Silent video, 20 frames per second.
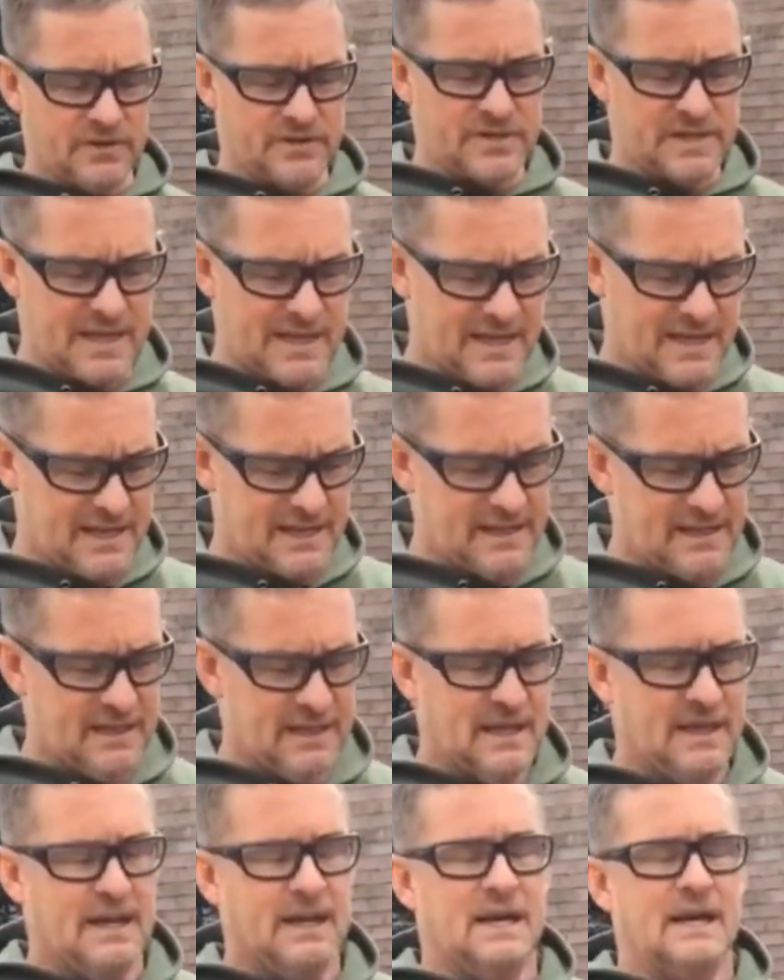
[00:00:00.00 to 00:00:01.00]
sand
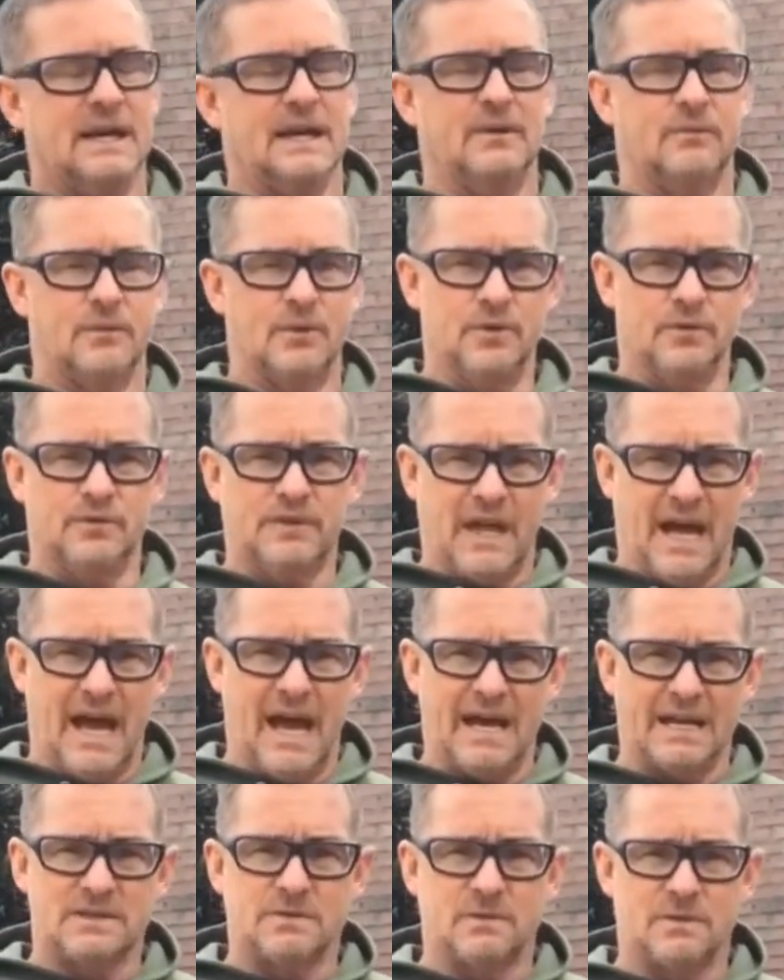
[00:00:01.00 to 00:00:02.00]
and roof
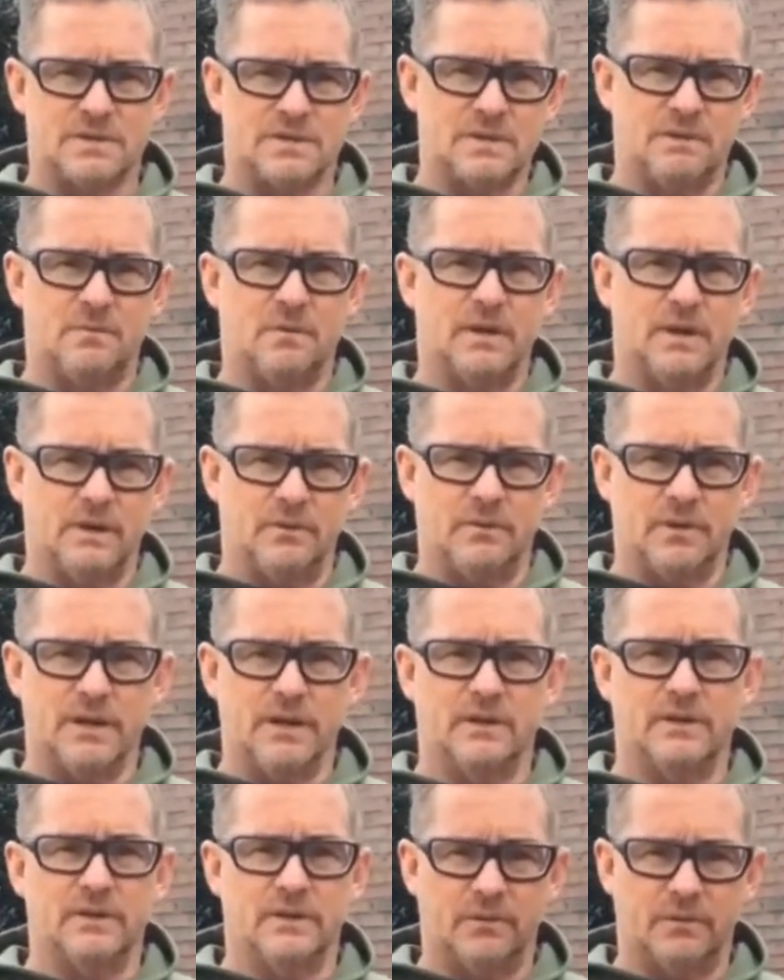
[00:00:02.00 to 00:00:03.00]
tacks where someone had
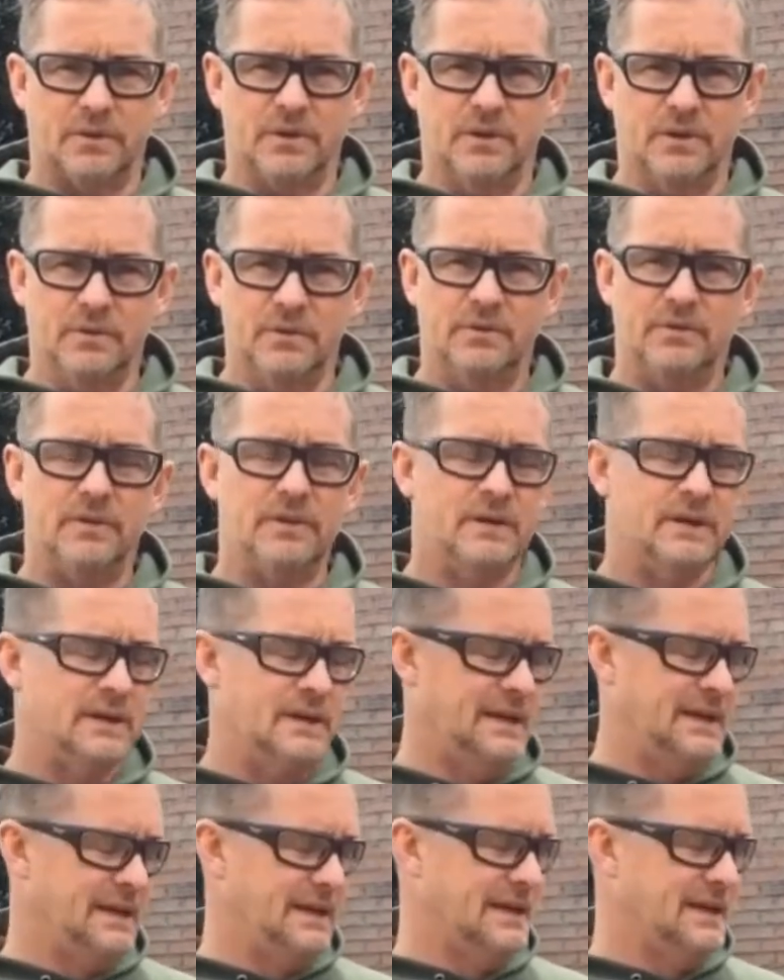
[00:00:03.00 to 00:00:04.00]
redone the roof.
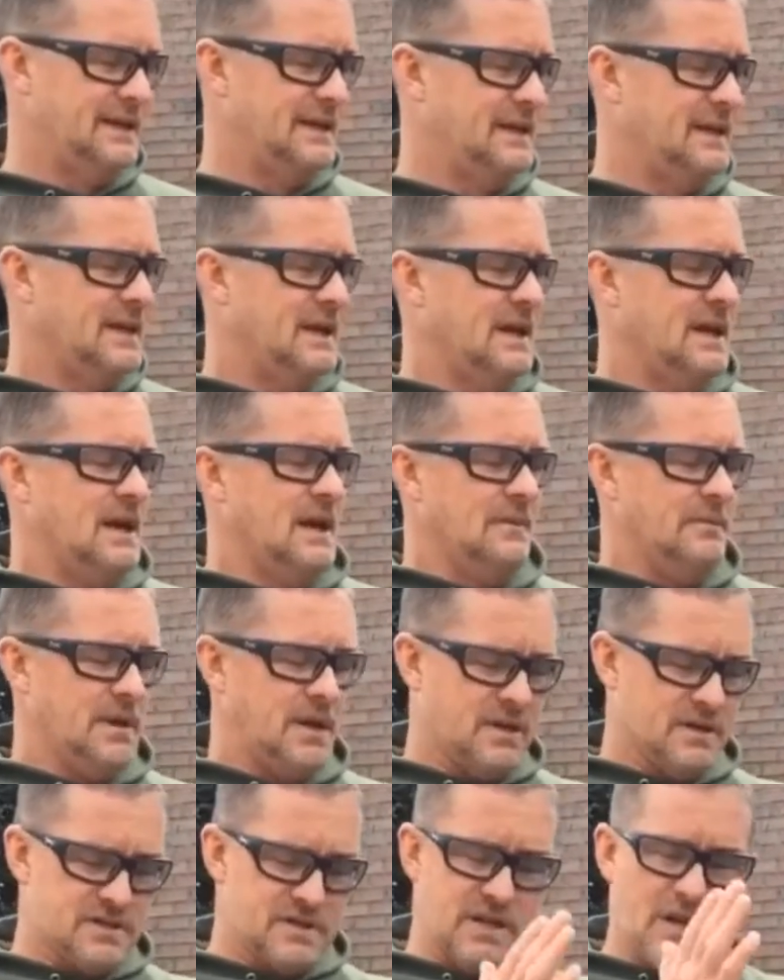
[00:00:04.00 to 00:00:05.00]
And
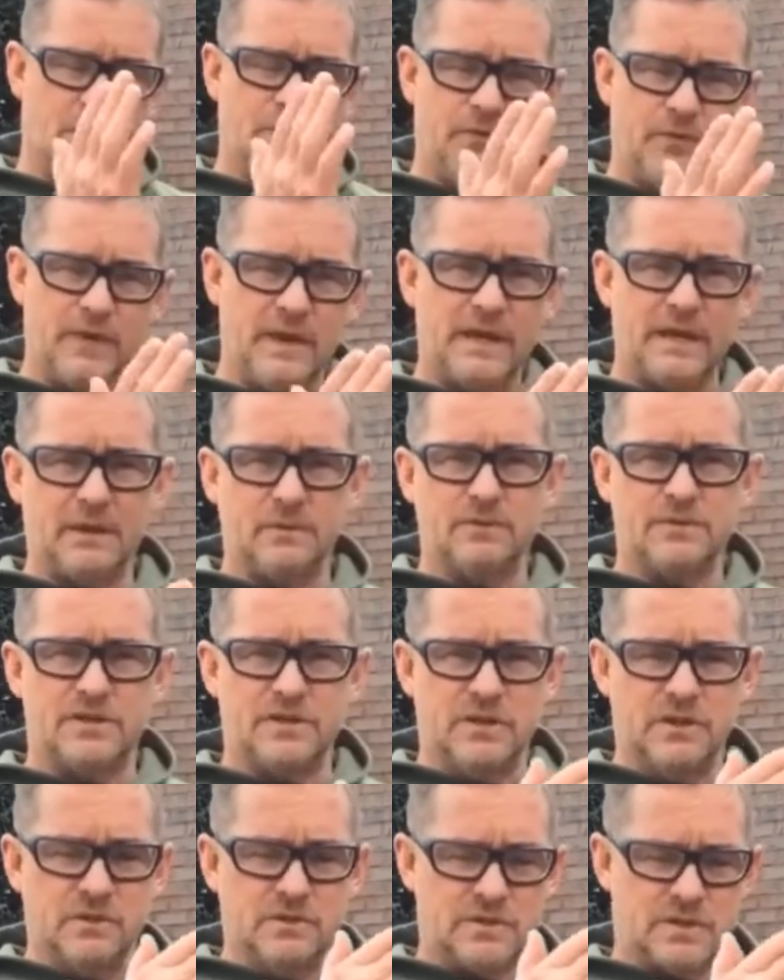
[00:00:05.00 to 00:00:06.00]
because no fitting was
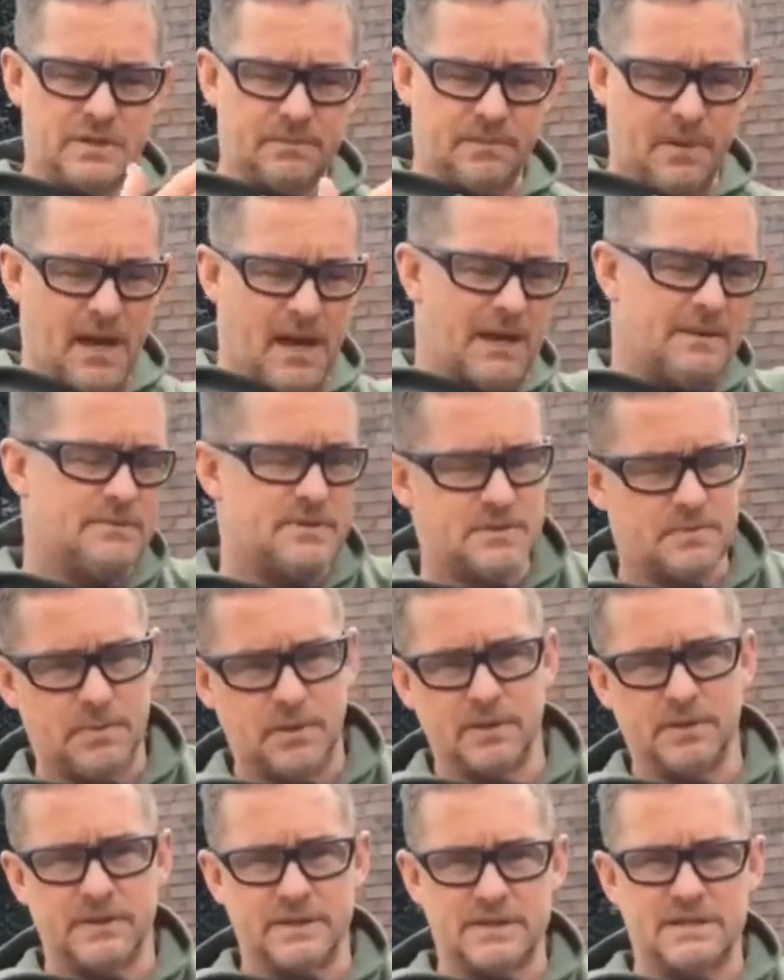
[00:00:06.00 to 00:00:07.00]
used, the pipe just
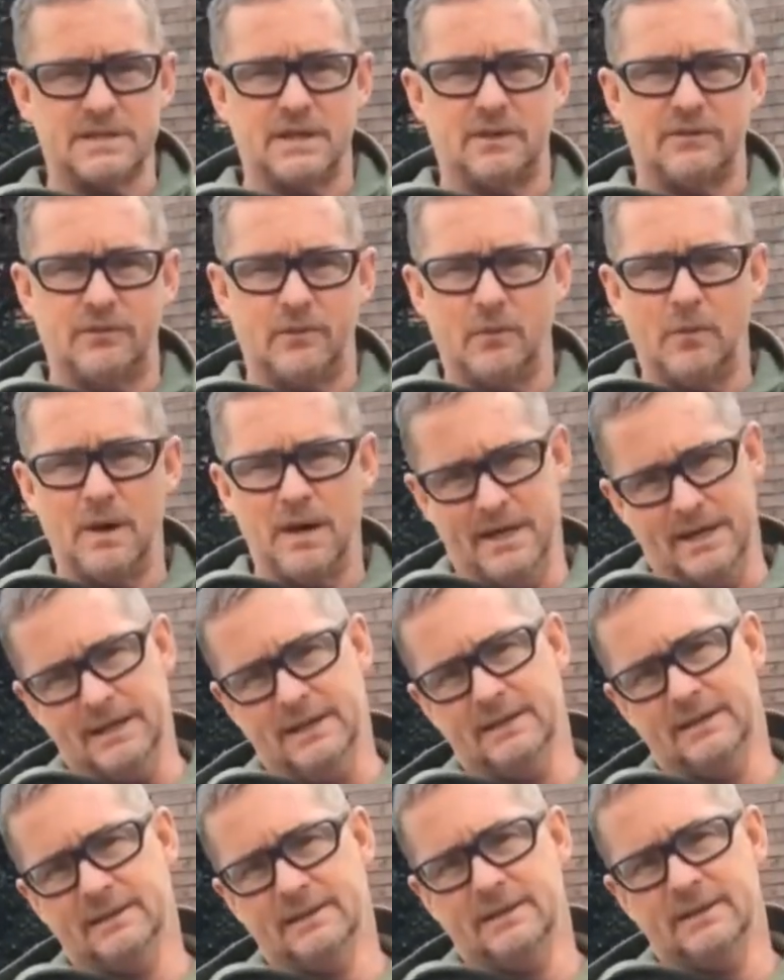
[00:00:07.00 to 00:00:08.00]
pulled itself away.
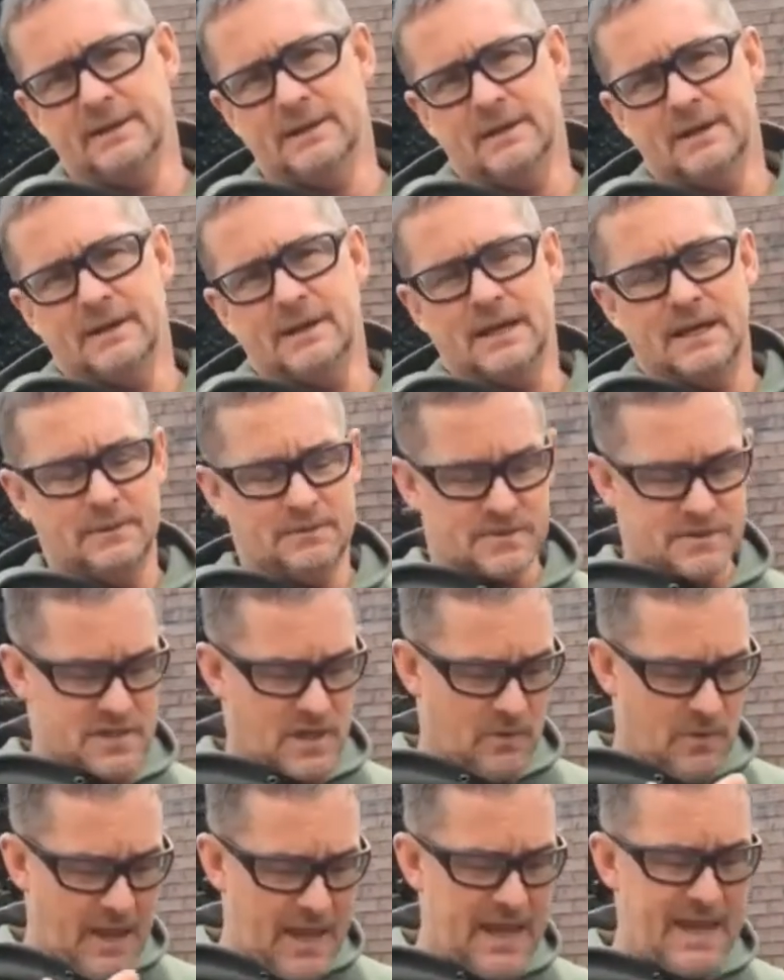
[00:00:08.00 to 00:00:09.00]
It was
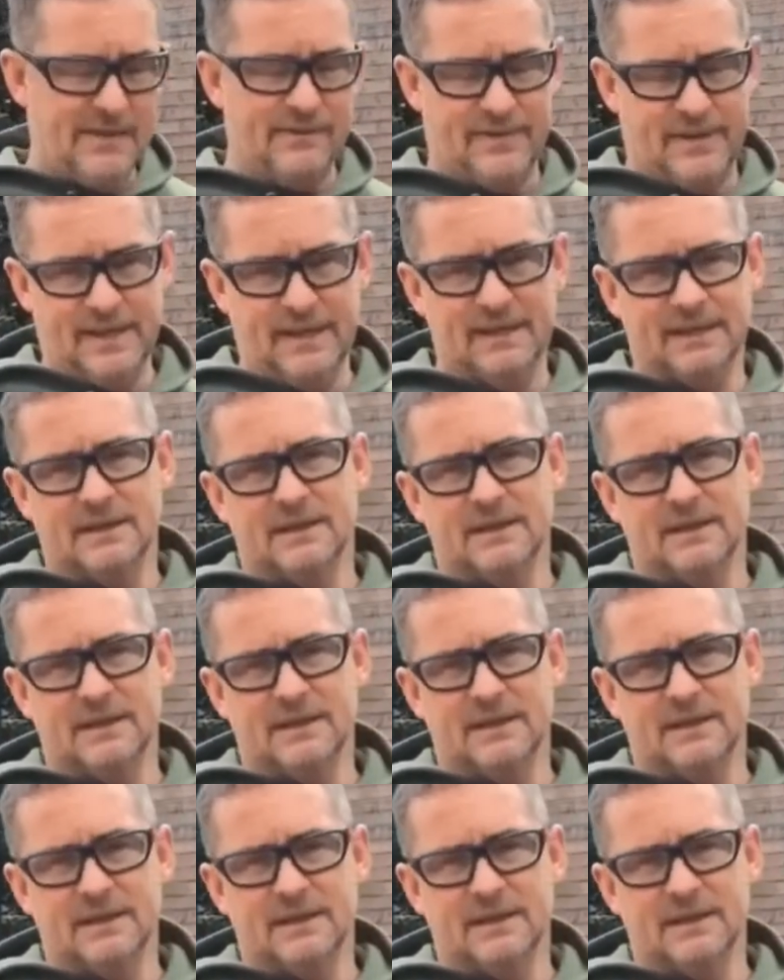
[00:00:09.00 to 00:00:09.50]
so heavy.